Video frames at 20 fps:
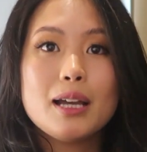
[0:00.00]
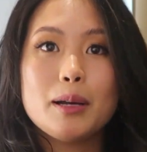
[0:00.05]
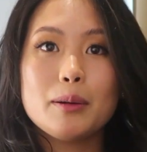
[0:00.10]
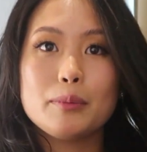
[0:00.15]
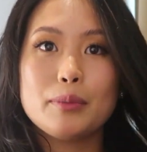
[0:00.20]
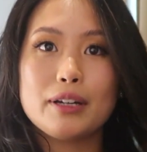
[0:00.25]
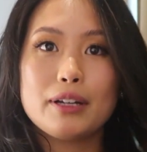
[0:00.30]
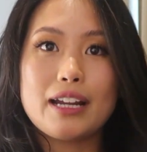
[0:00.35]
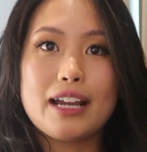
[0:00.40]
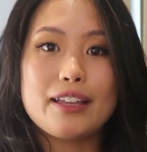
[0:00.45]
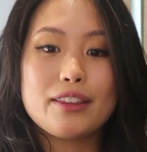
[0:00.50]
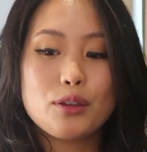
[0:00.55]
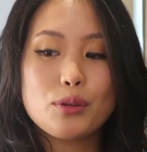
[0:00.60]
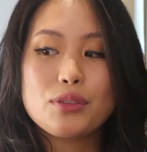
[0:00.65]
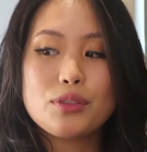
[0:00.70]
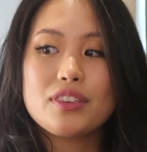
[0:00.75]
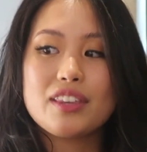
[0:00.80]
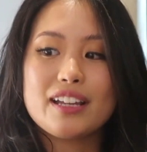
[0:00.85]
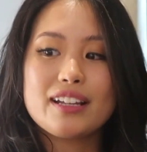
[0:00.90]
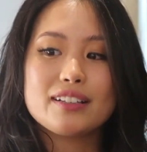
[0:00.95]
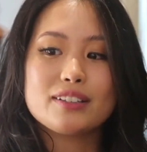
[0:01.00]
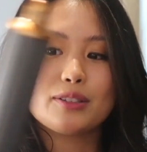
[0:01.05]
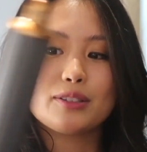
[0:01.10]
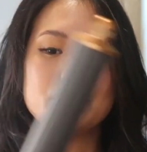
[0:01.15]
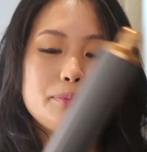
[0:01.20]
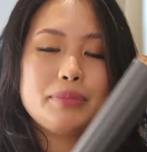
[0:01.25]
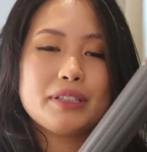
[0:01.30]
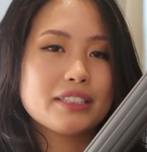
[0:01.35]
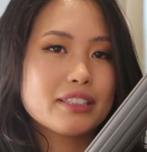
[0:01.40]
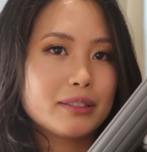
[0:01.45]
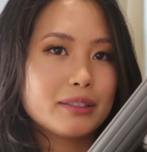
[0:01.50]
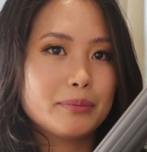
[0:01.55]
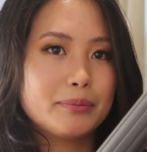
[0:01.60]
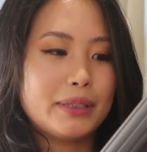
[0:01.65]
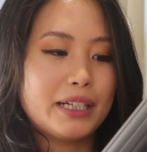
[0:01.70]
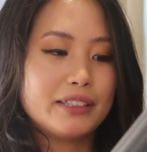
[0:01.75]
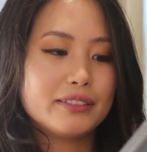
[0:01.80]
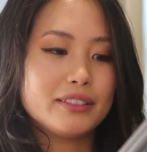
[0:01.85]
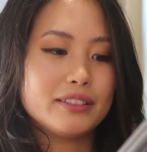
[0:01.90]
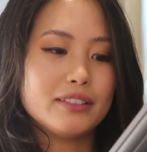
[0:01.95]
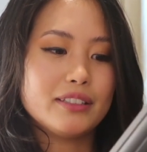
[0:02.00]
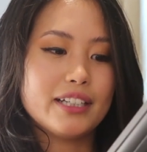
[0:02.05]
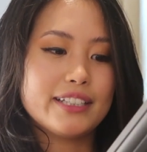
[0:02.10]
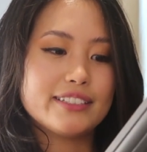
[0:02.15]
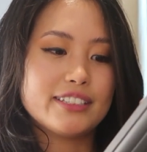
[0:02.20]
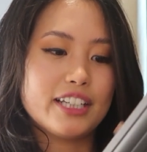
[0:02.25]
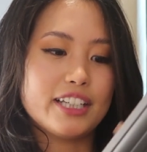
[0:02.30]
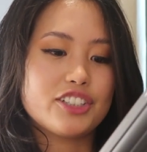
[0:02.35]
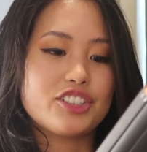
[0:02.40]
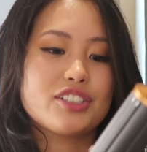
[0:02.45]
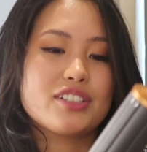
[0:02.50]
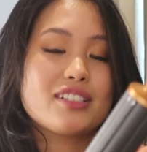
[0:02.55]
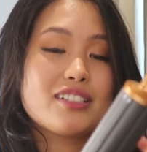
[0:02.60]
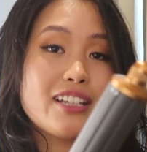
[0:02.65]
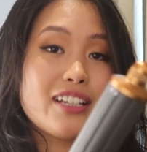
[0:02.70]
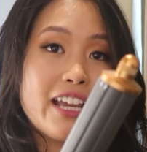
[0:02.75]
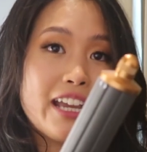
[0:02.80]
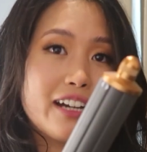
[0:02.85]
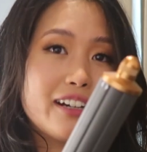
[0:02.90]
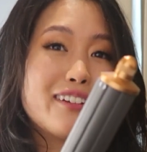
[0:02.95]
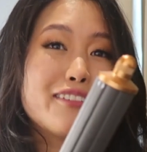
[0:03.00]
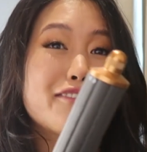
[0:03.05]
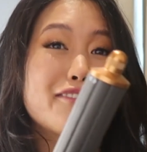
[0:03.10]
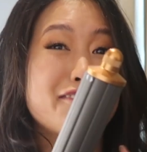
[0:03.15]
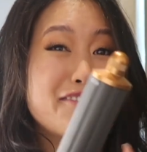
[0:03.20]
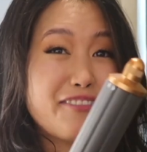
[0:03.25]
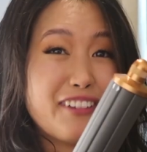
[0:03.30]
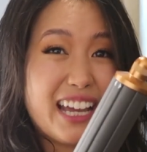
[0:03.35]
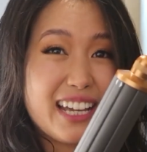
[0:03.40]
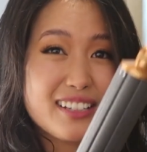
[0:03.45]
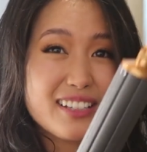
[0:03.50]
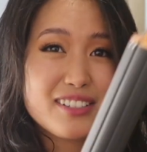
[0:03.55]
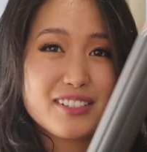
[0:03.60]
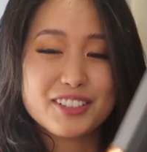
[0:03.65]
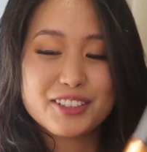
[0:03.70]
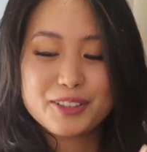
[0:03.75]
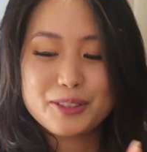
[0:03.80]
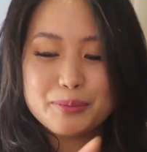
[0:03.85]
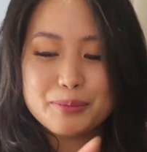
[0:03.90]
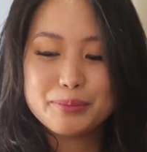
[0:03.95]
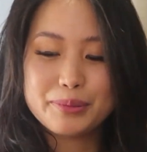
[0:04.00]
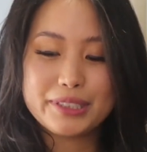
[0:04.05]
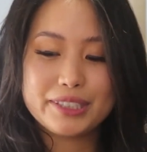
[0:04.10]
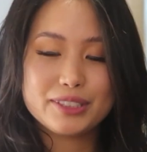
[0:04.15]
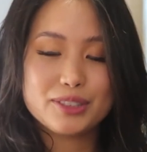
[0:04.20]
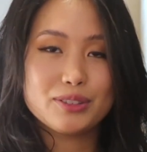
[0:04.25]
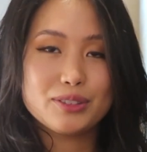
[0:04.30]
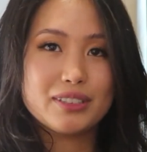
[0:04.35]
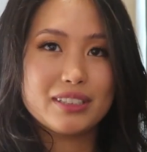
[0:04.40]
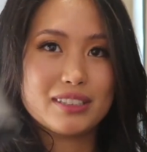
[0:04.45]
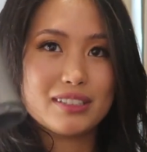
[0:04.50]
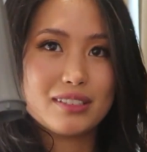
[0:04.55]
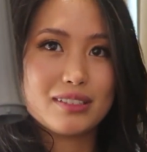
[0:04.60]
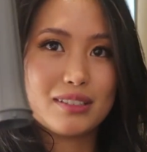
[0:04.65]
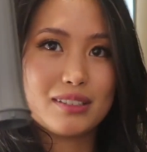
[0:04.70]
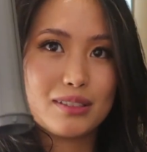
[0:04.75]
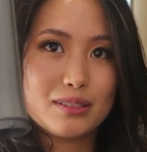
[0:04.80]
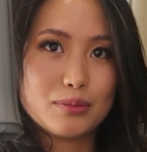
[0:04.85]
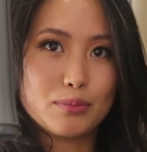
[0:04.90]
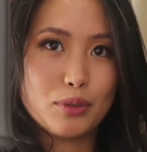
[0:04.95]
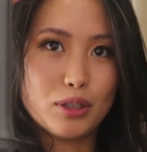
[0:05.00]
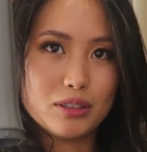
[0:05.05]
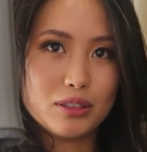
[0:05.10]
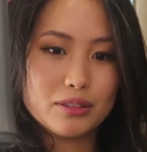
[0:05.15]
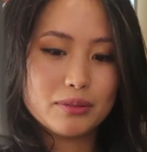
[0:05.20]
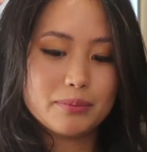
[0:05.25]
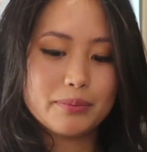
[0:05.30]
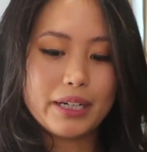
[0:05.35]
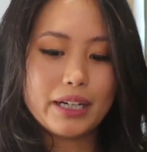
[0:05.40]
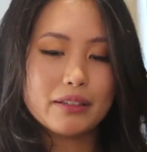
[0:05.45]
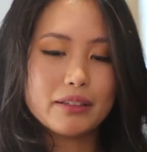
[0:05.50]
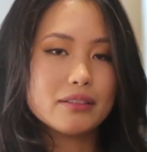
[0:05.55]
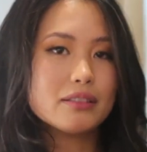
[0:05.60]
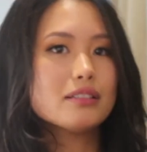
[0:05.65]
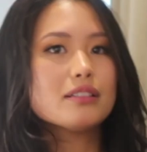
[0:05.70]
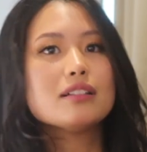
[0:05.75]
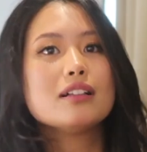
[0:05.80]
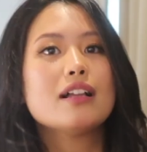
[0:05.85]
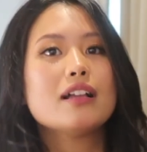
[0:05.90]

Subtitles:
but I do think the bigger barrel attaches the hair faster compared to this smaller barrel.